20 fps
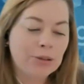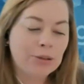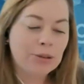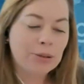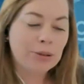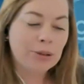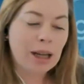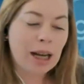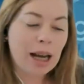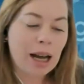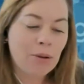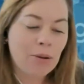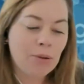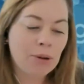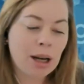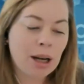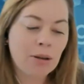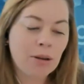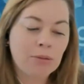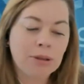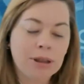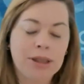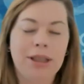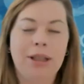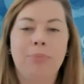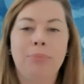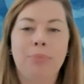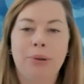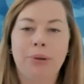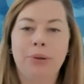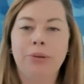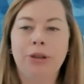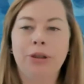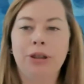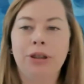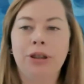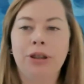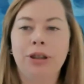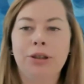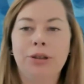You how was the
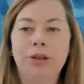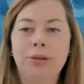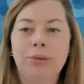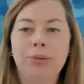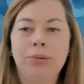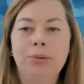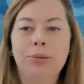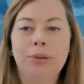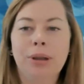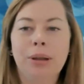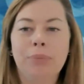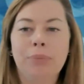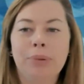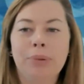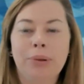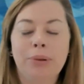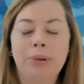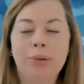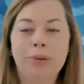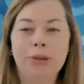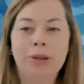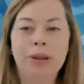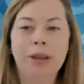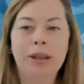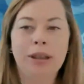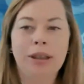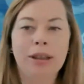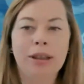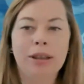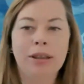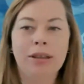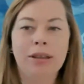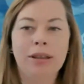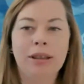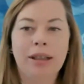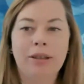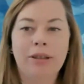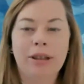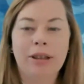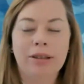approach? Did you approach the
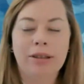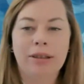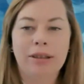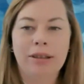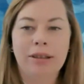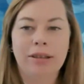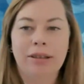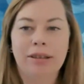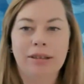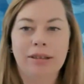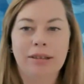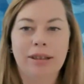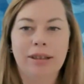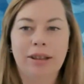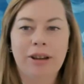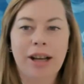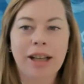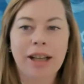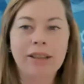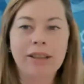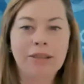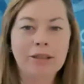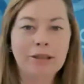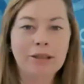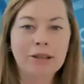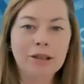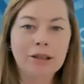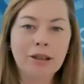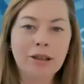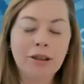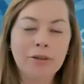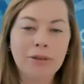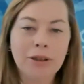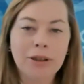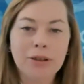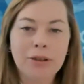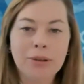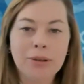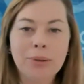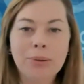director of
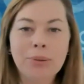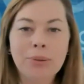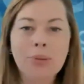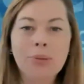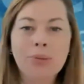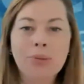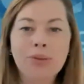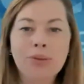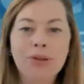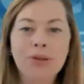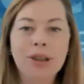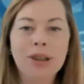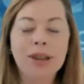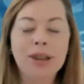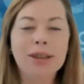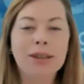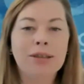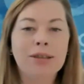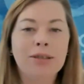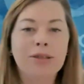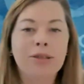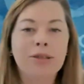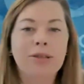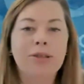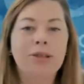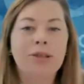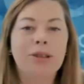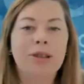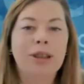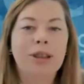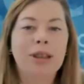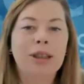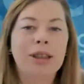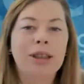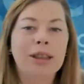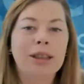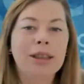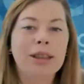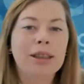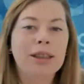the school first, or
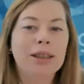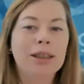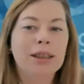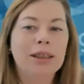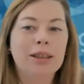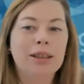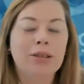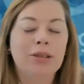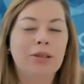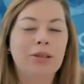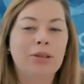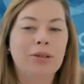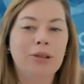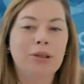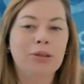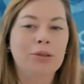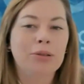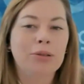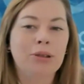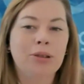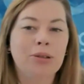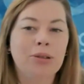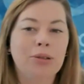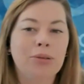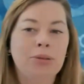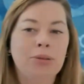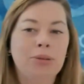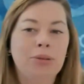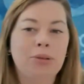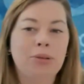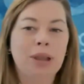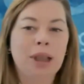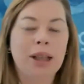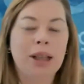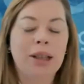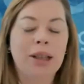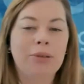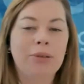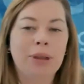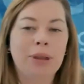you
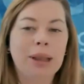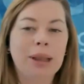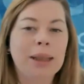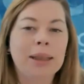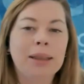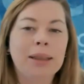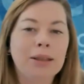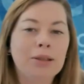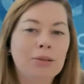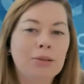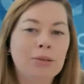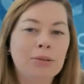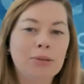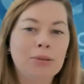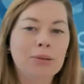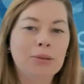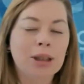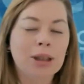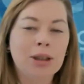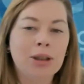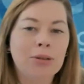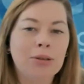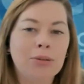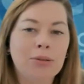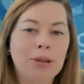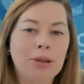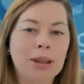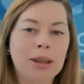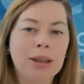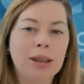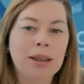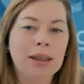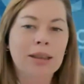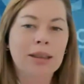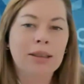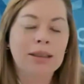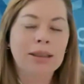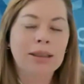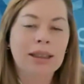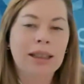are related to a children
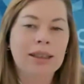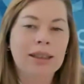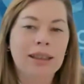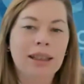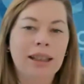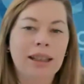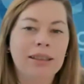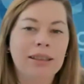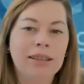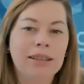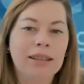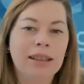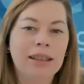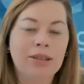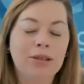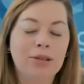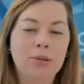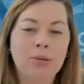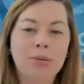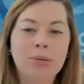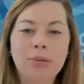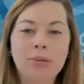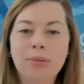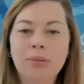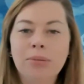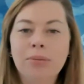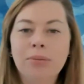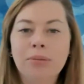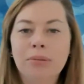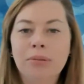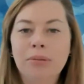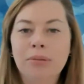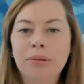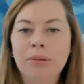that attends that school?